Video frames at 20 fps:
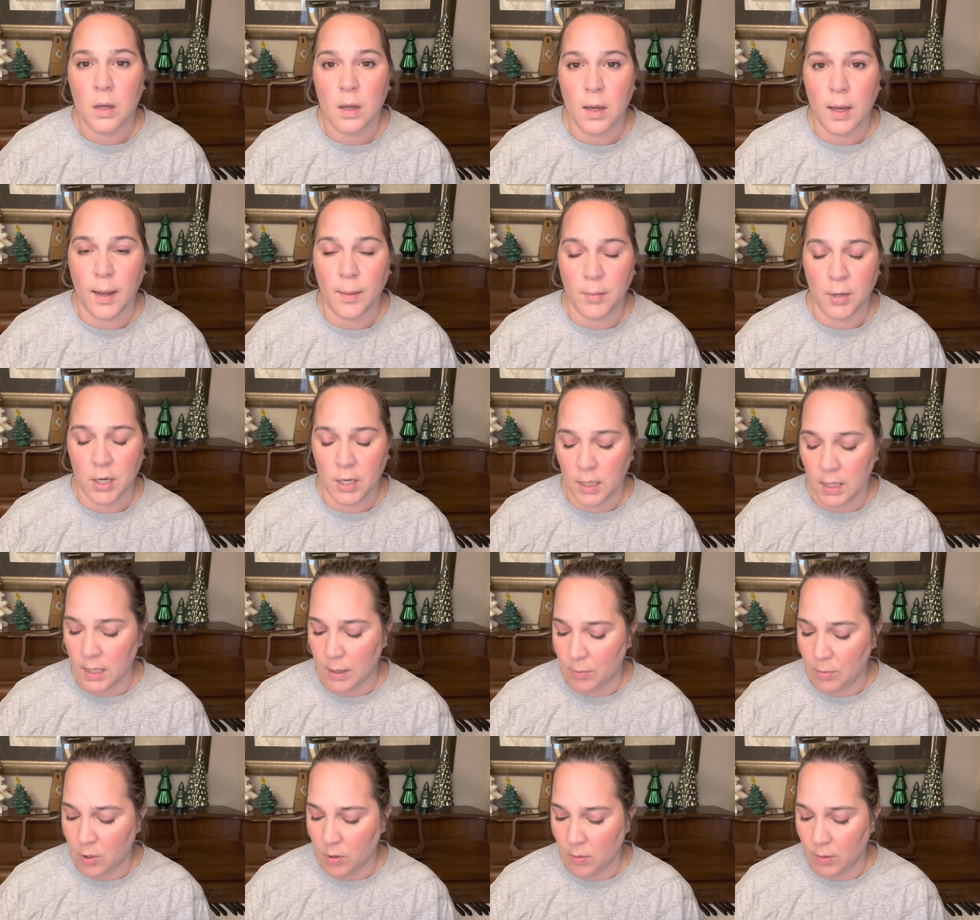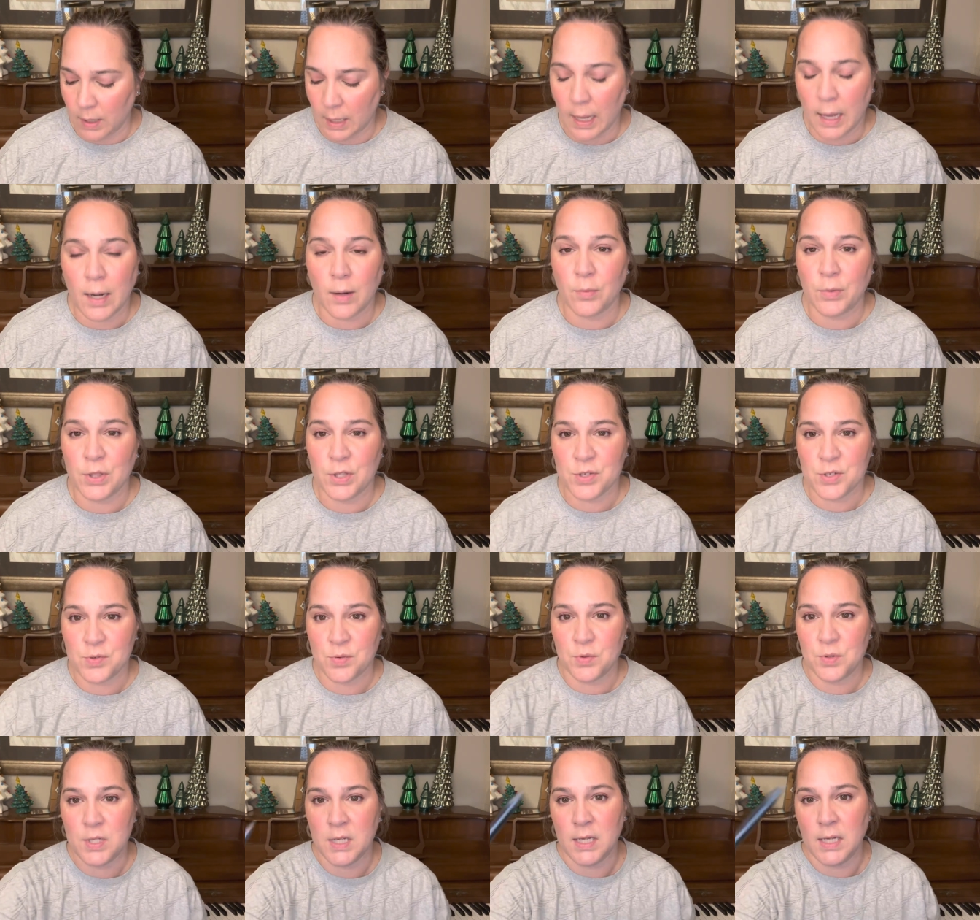I'm going to keep going on with this
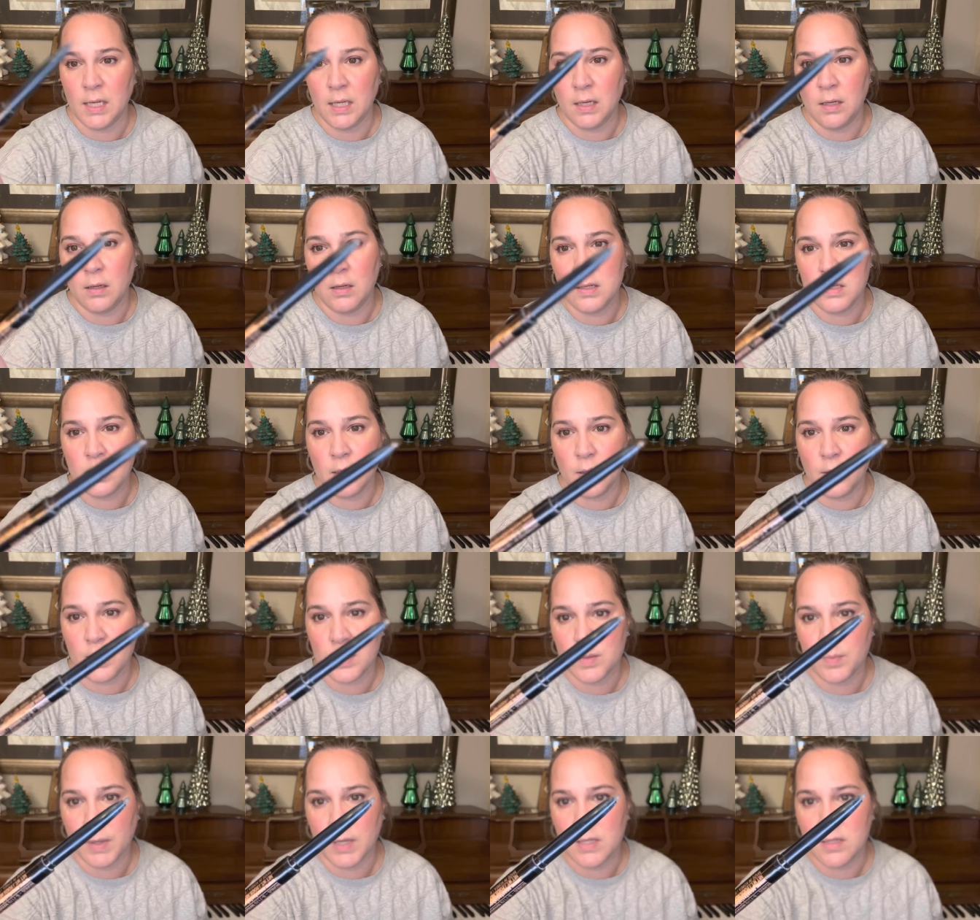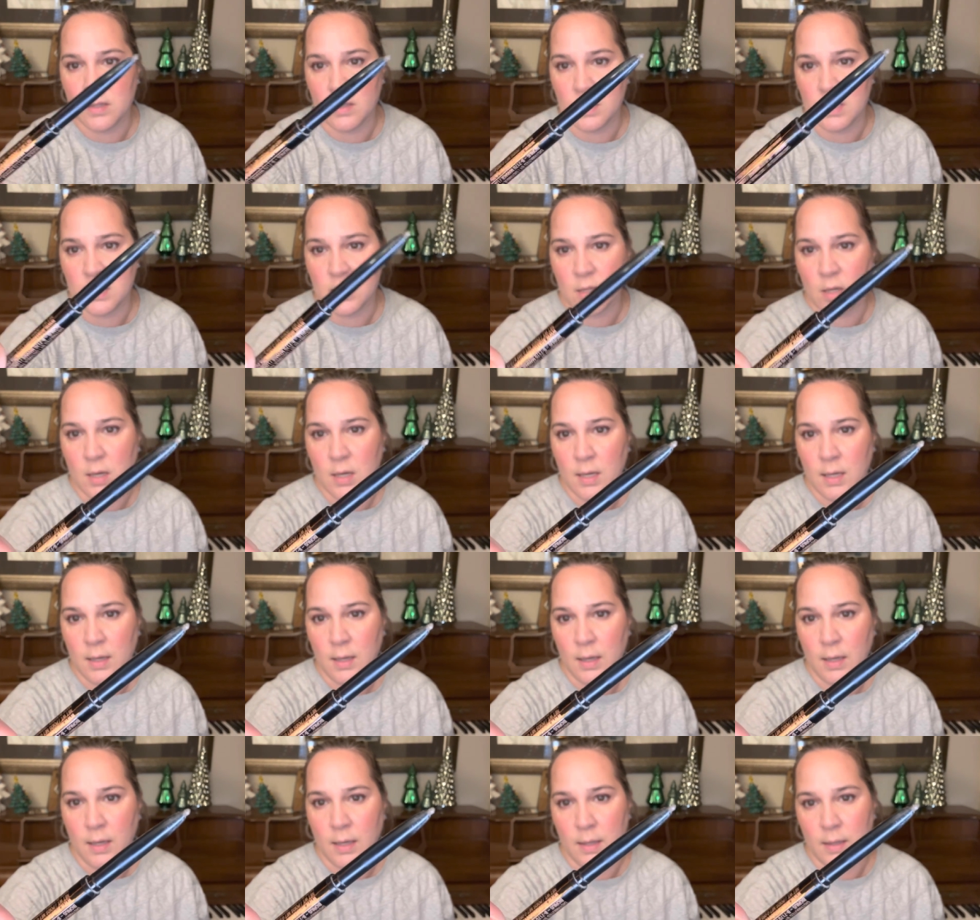routine until this pencil is gone,
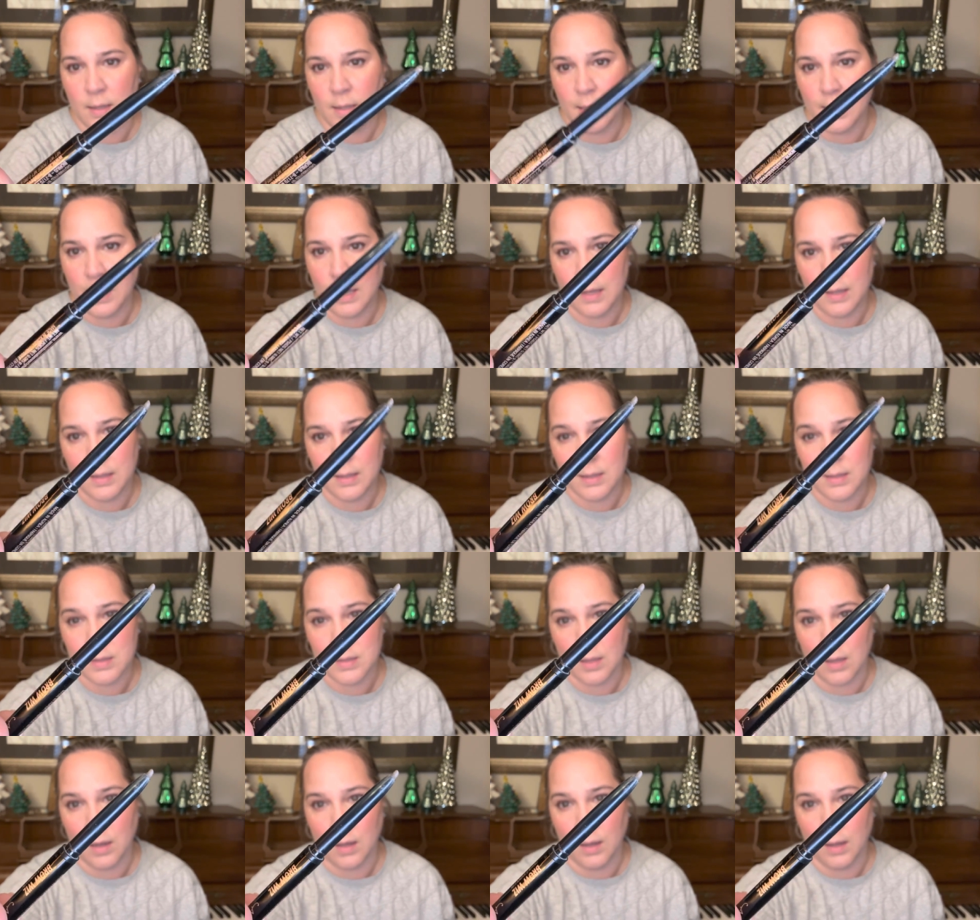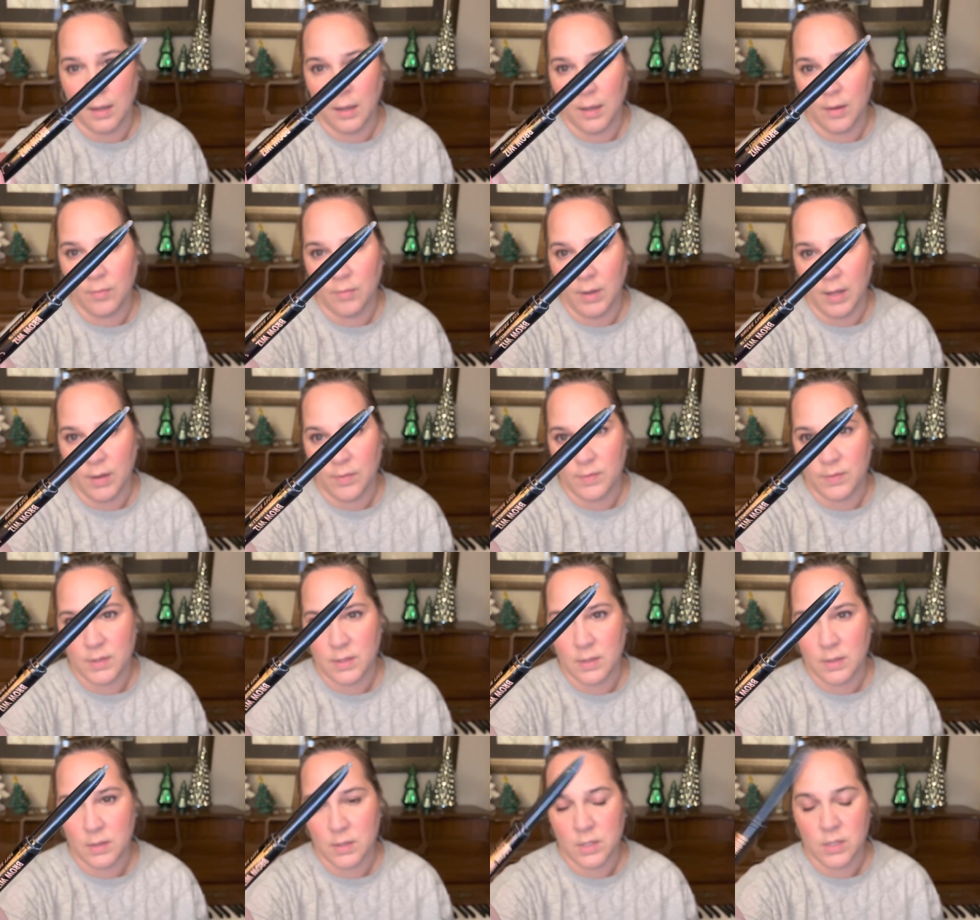and that is all I have left.
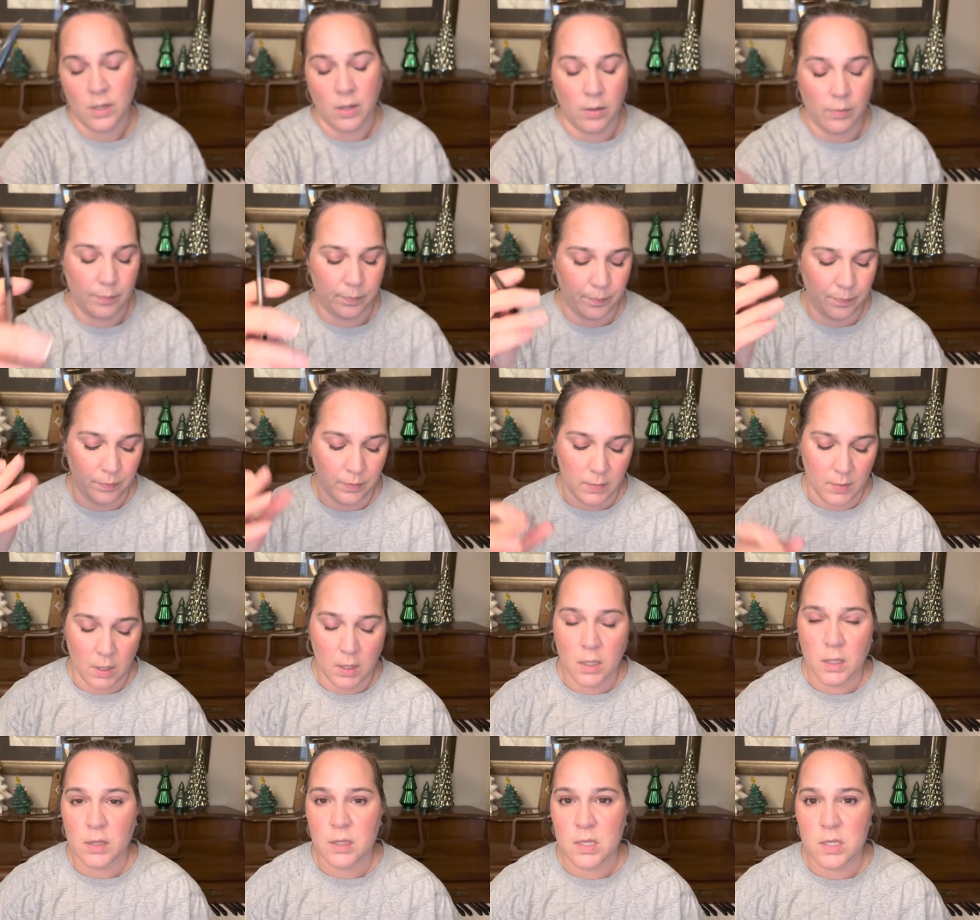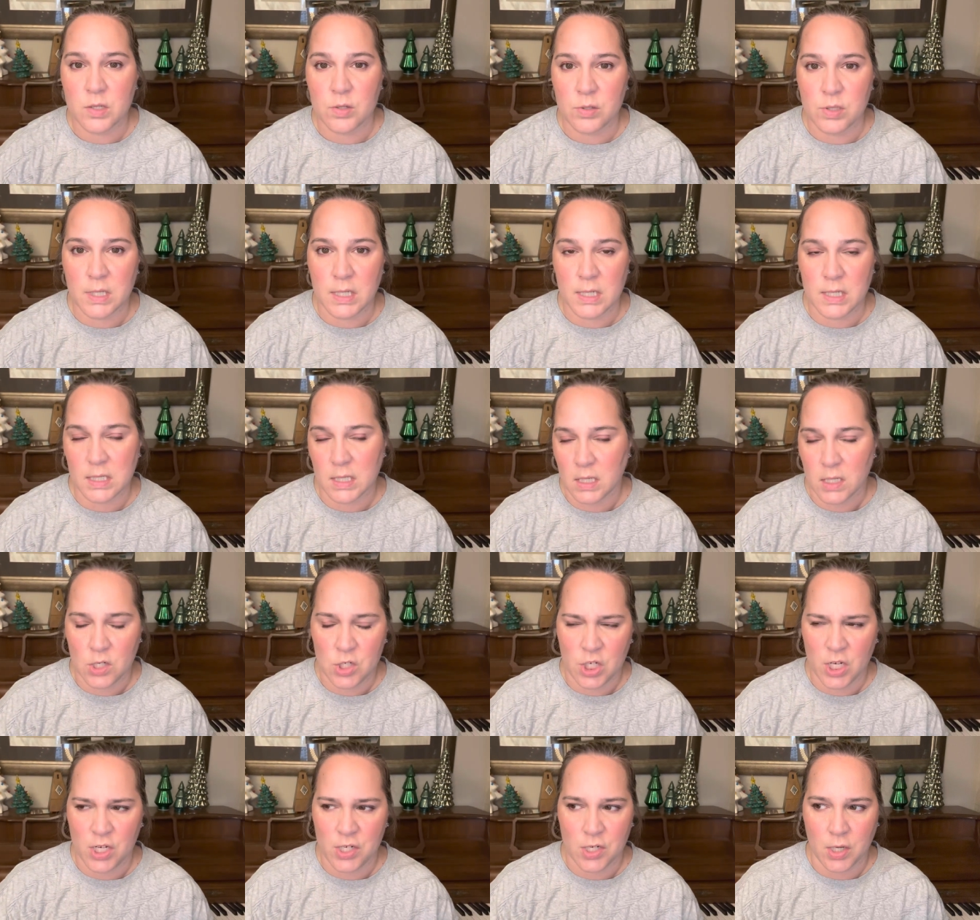So this routine is going to
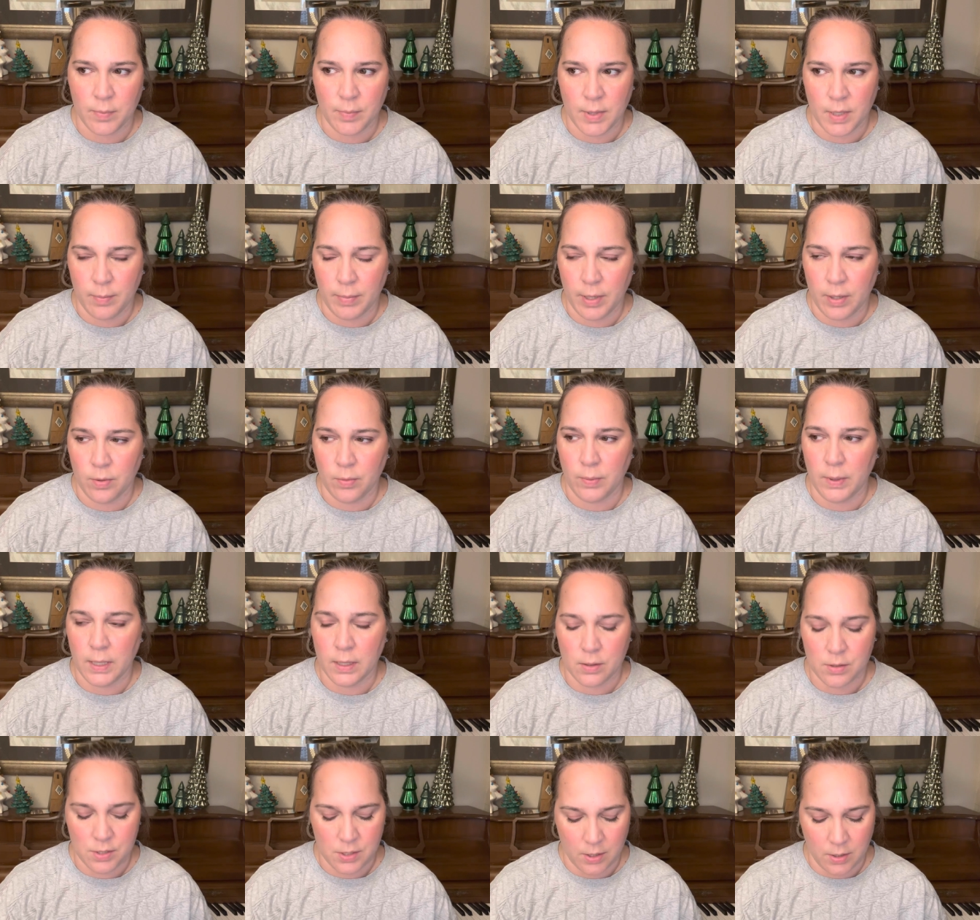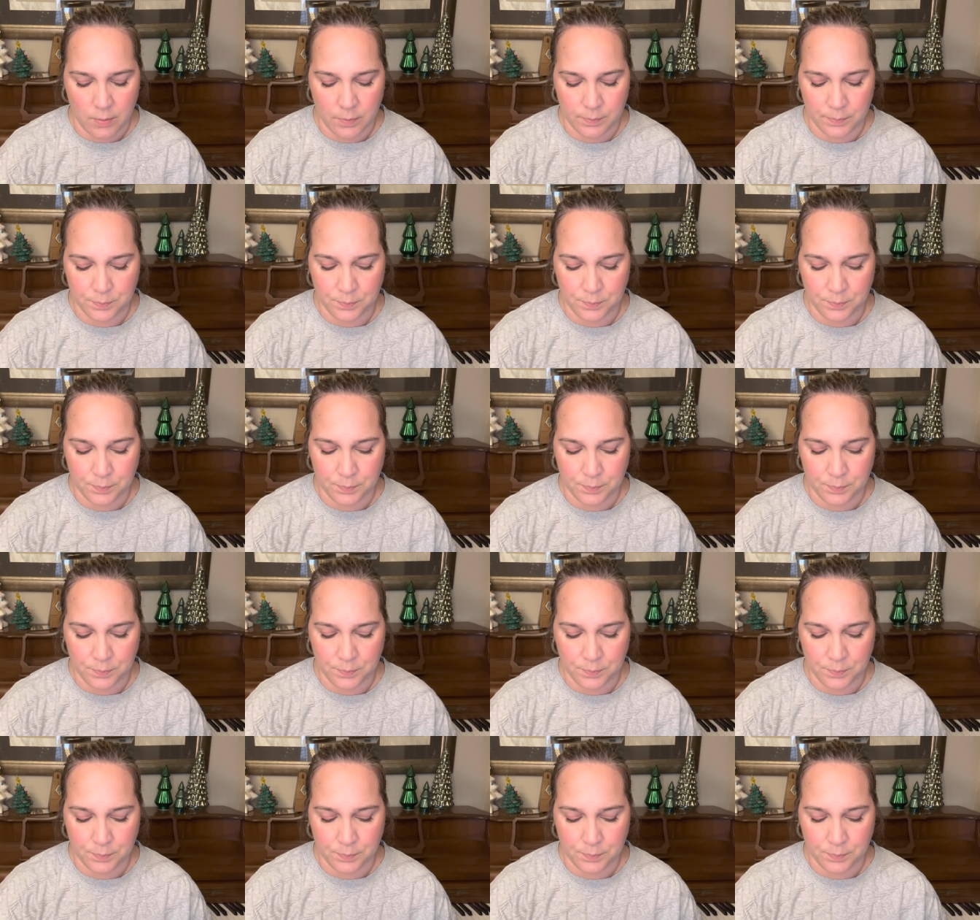change up in about a week or so.